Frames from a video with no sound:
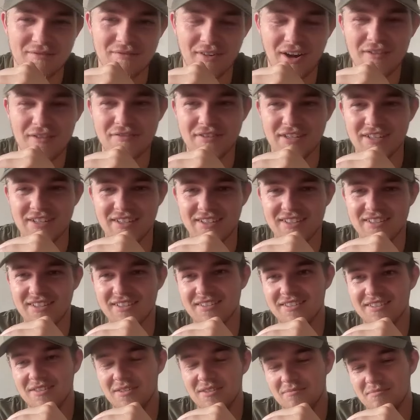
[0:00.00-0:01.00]
i think
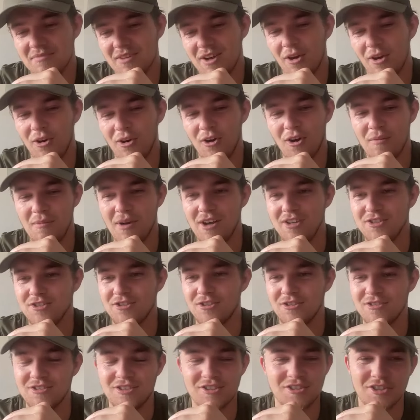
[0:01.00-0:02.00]
a lot of my
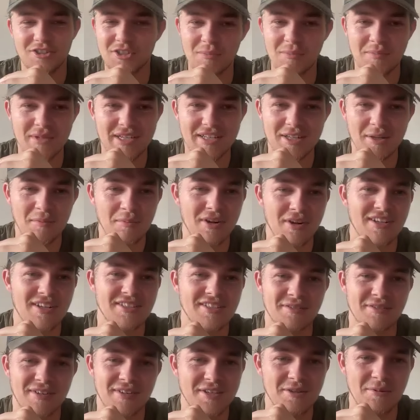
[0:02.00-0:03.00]
songs are just a bit
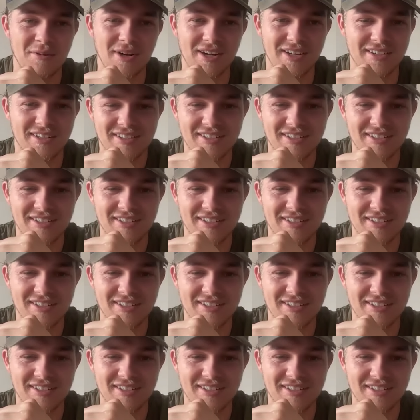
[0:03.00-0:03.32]
depressive anyway